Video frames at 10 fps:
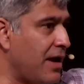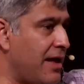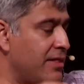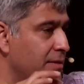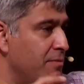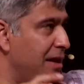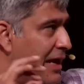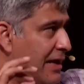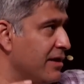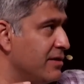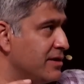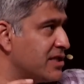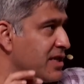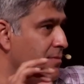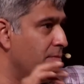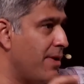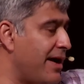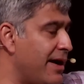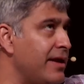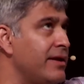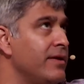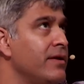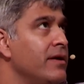and the millennials combine